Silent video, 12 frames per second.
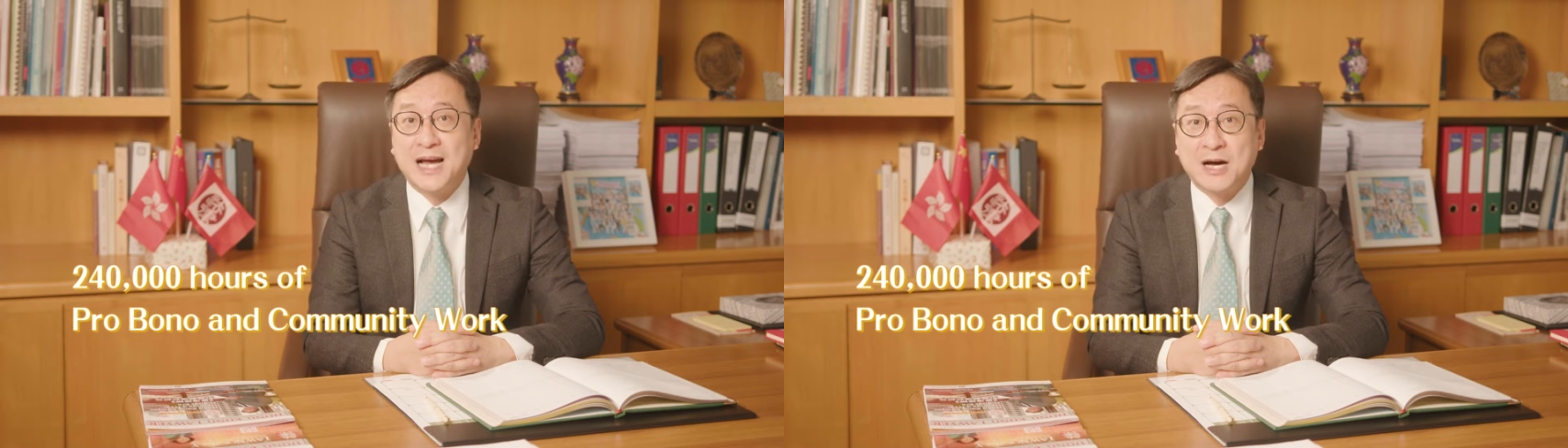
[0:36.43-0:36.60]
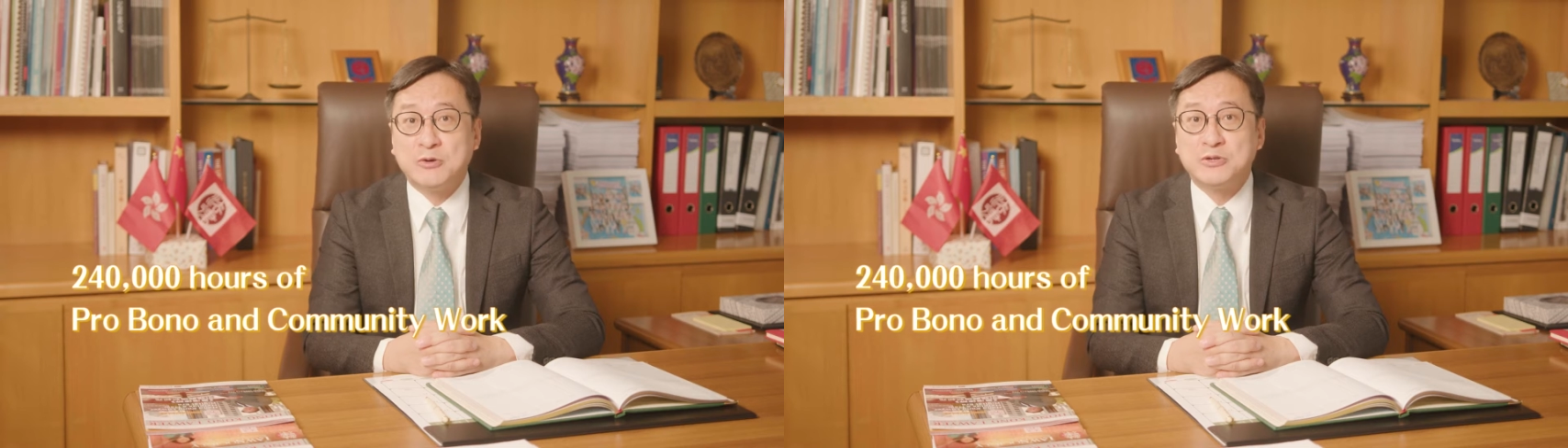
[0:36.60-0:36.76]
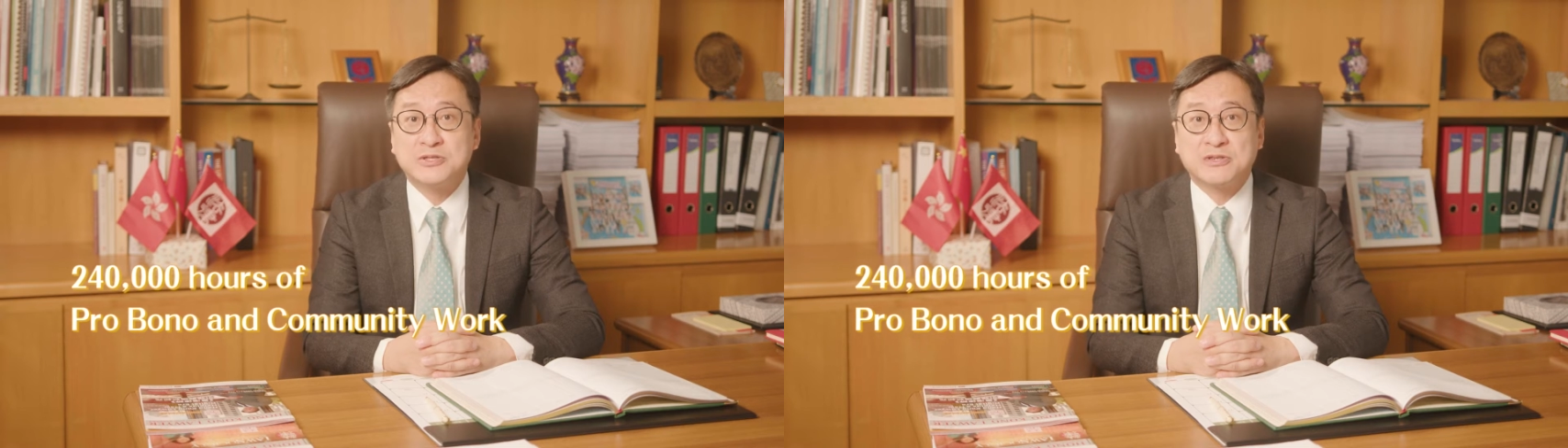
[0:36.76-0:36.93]

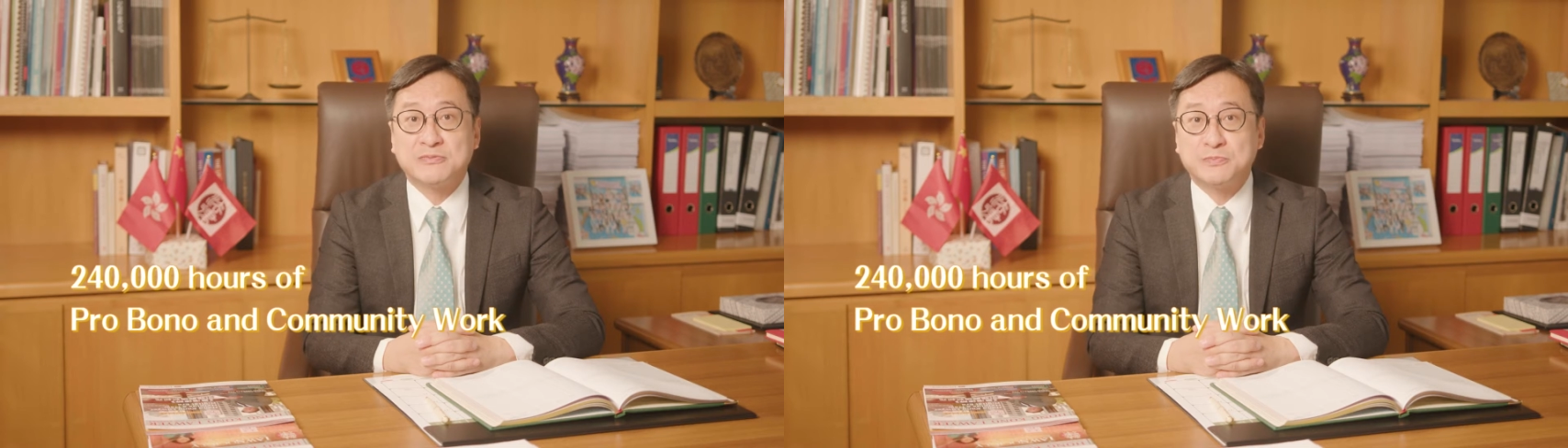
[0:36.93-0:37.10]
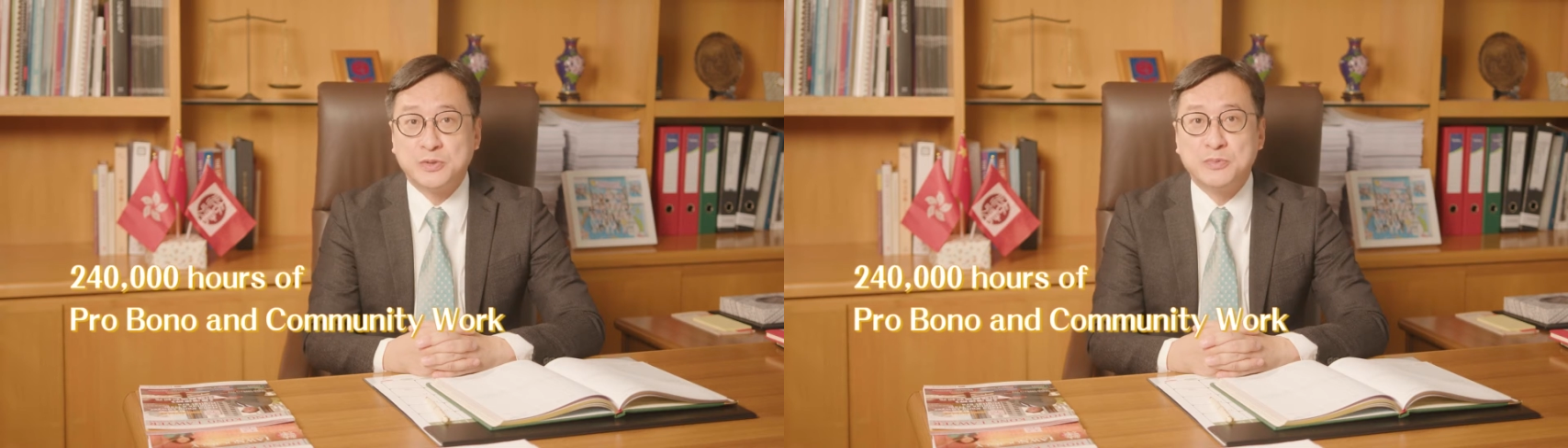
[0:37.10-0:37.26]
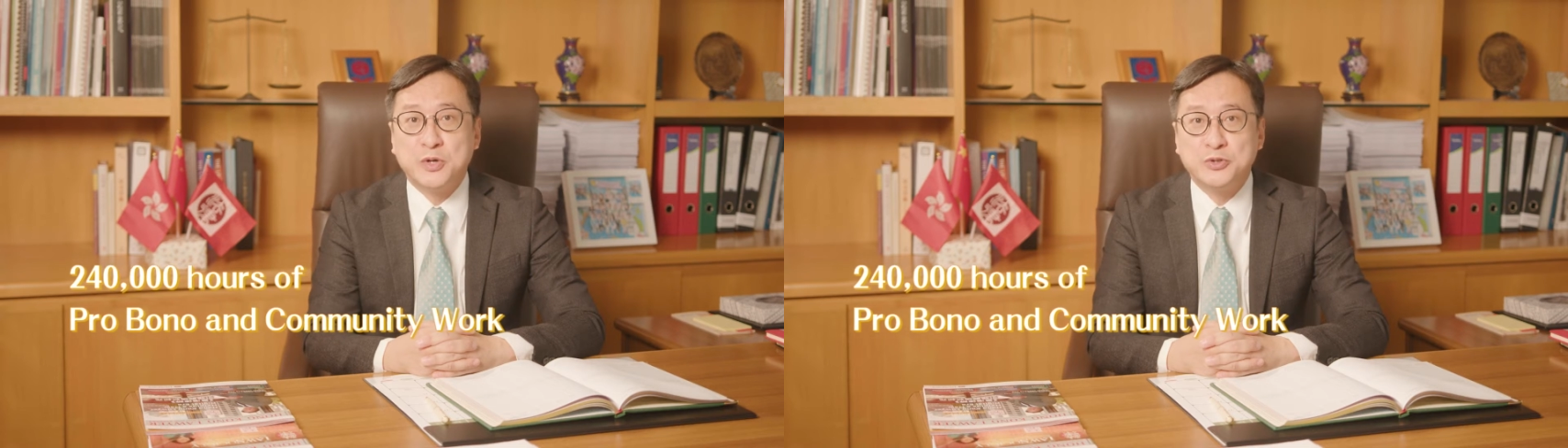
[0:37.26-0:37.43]
hours of
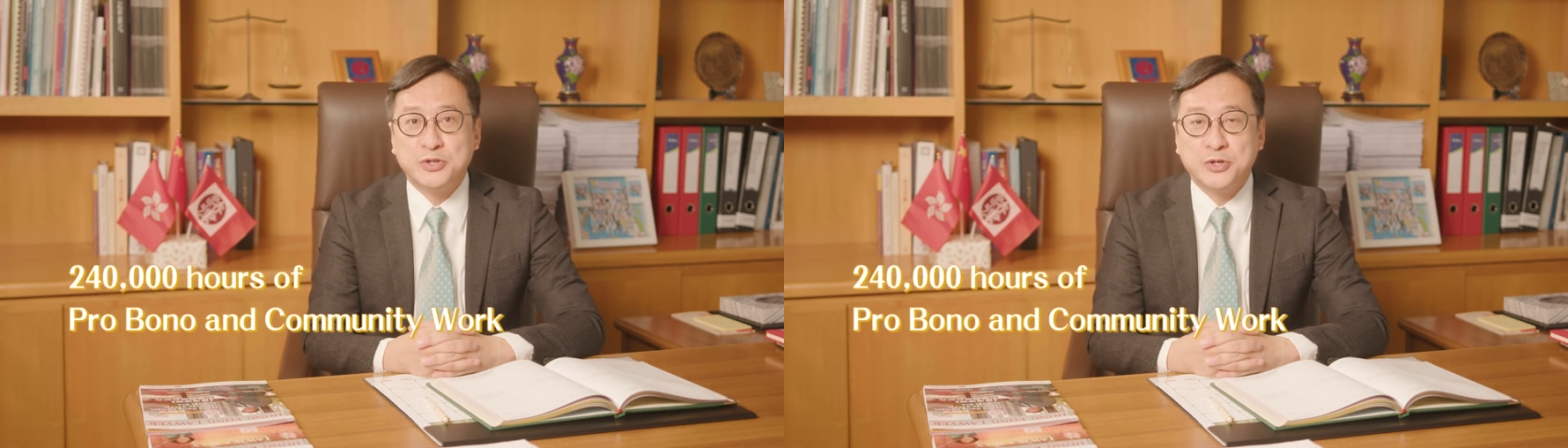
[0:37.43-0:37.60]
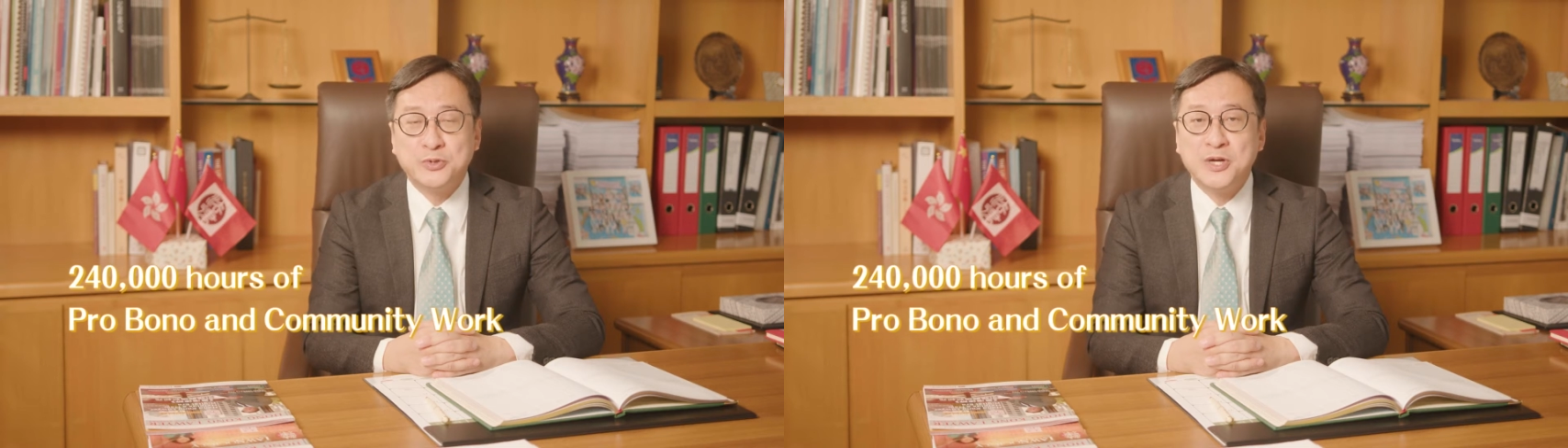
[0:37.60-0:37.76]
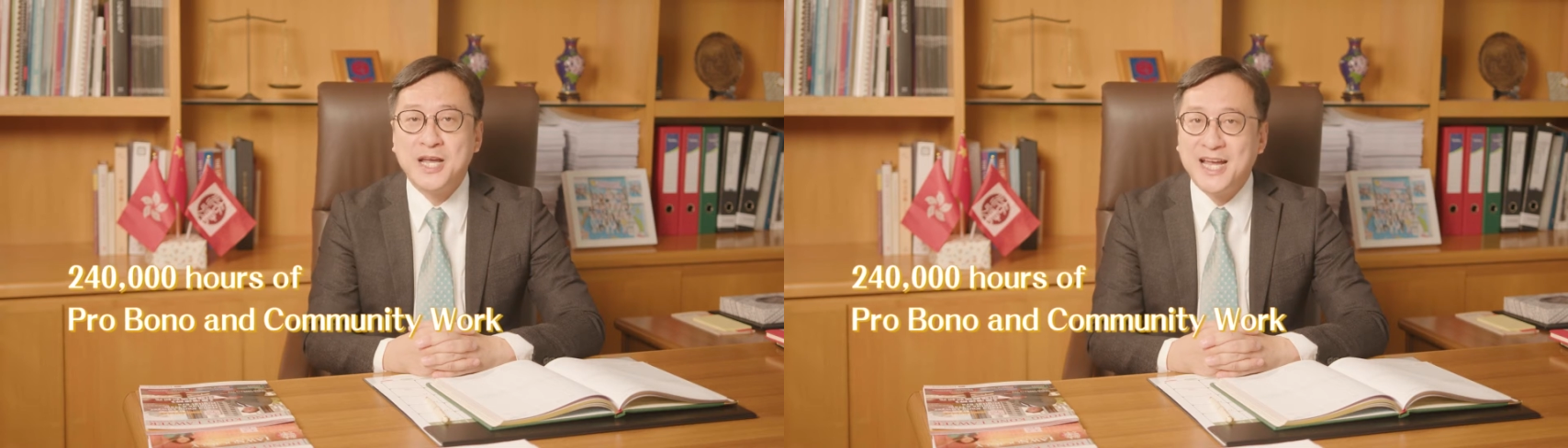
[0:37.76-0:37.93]
pro bono